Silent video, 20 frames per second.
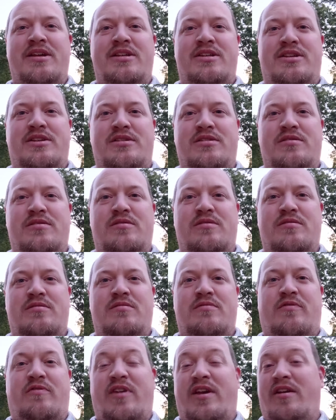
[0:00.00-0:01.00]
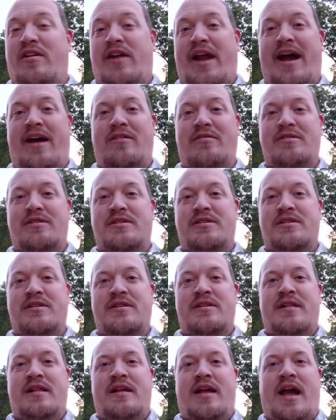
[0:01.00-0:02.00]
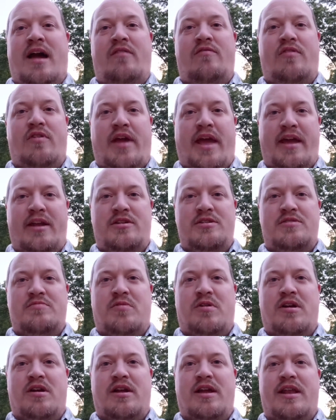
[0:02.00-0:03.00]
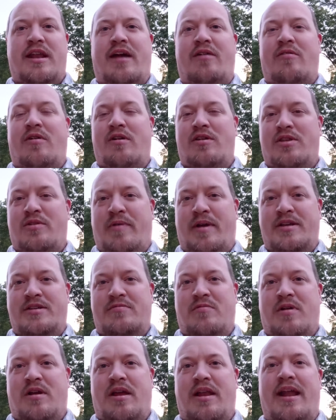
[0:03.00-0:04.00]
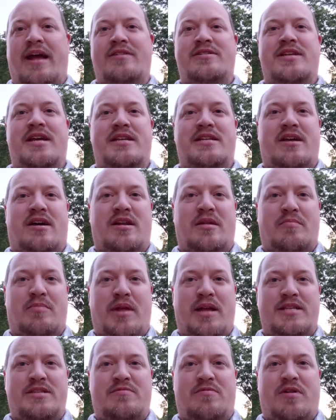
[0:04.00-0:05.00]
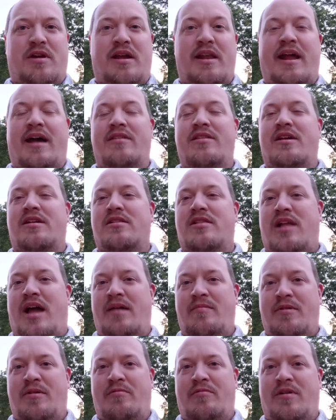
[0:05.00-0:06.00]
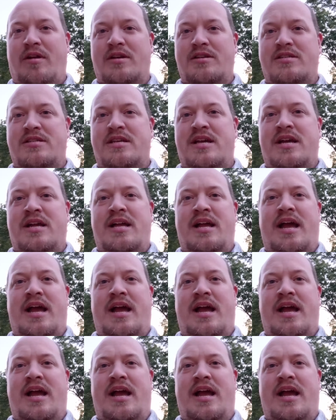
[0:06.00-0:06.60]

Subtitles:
to figure out how volcanoes work and how earthquakes work and how tectonic plates work and how the climate works